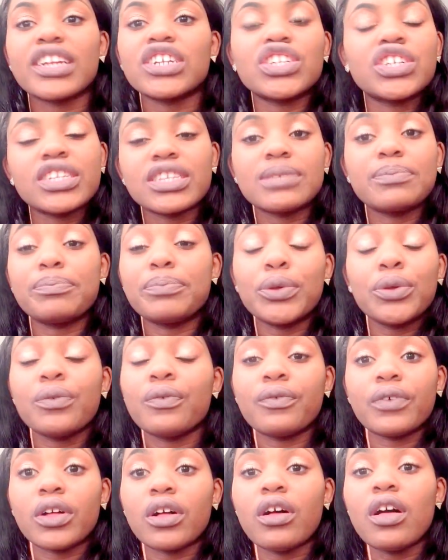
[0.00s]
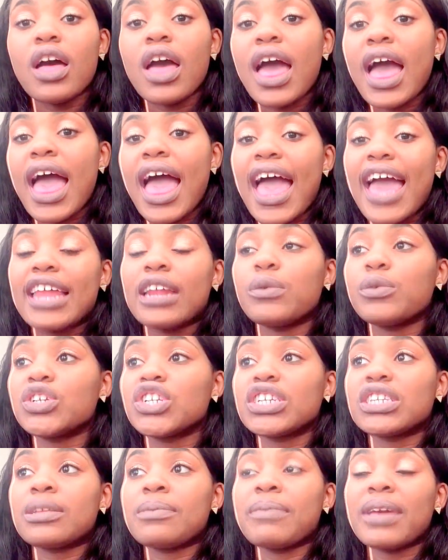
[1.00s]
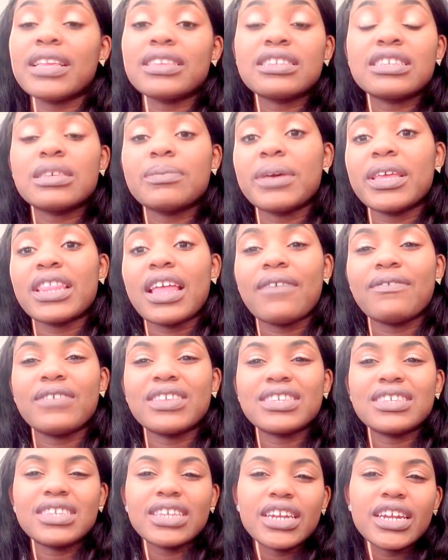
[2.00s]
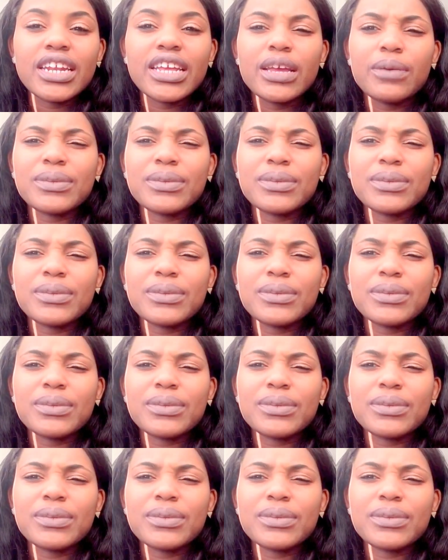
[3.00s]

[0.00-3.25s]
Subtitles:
It's just beautiful, and it was just amazing to be in that vicinity.